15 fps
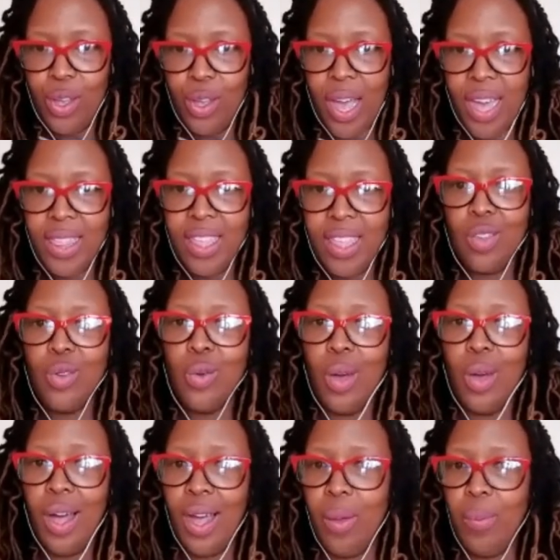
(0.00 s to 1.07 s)
I think you
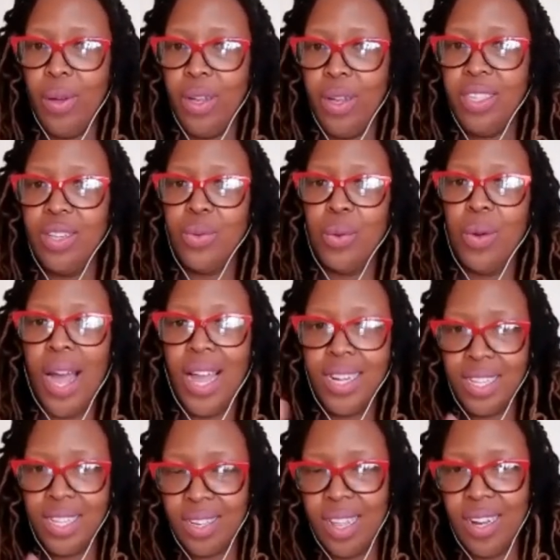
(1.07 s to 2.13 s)
are a person who
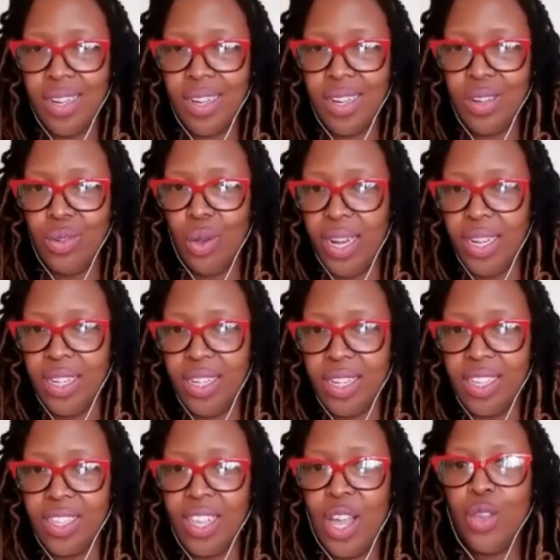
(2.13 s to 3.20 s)
understands your
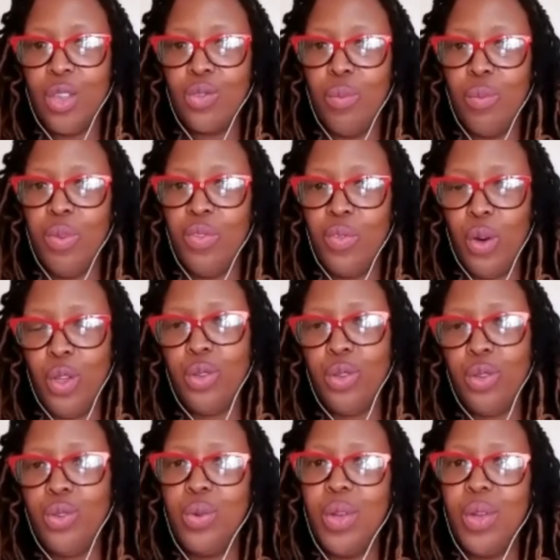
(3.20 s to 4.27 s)
energies. So before you
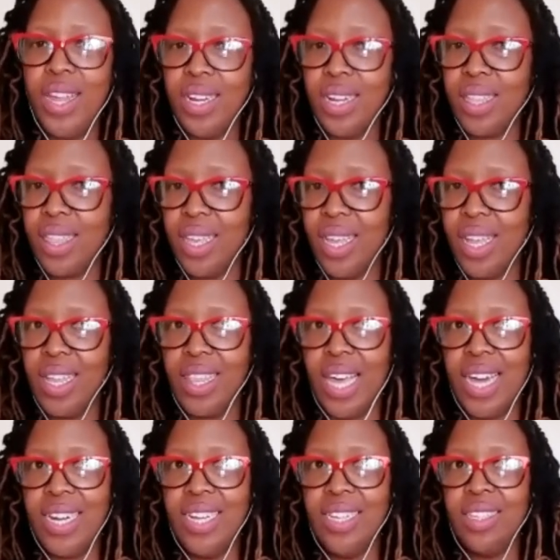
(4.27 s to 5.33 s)
do anything
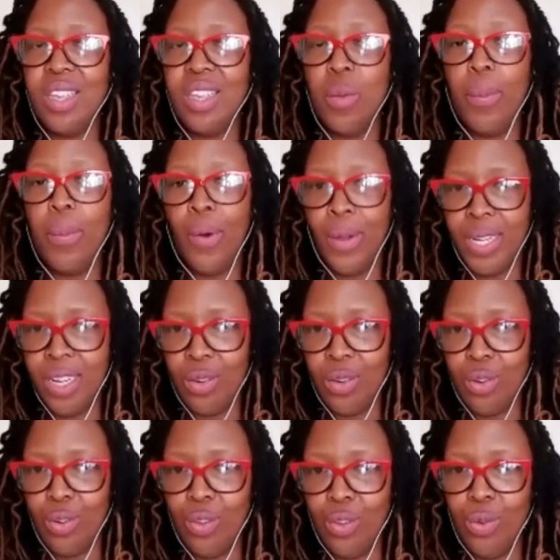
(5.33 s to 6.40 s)
that is
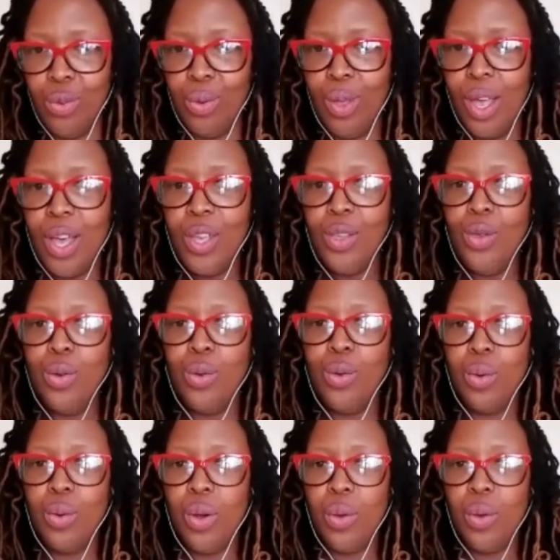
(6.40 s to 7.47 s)
important to you,
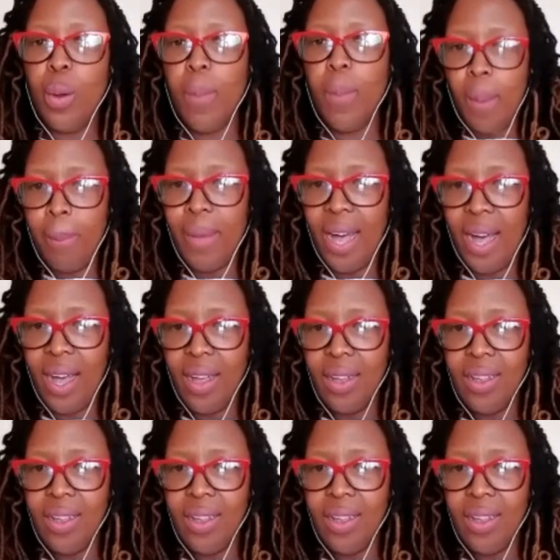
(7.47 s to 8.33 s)
you remember.